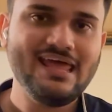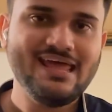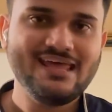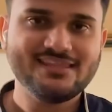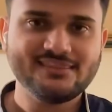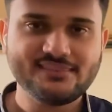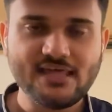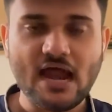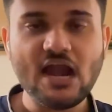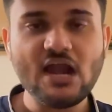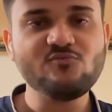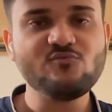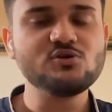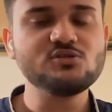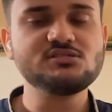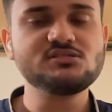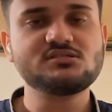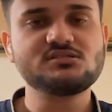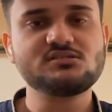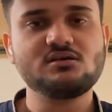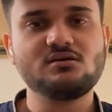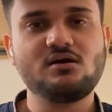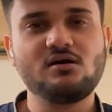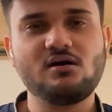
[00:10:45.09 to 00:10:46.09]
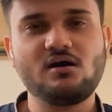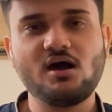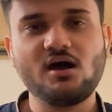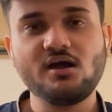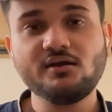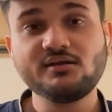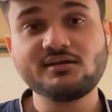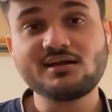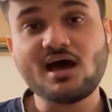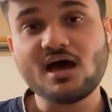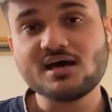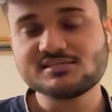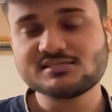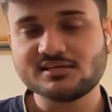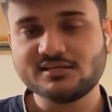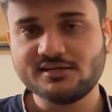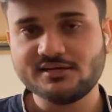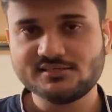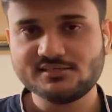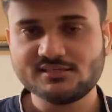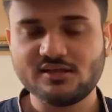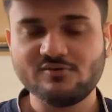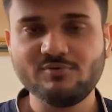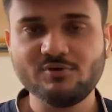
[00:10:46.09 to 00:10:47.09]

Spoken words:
that was a task in itself,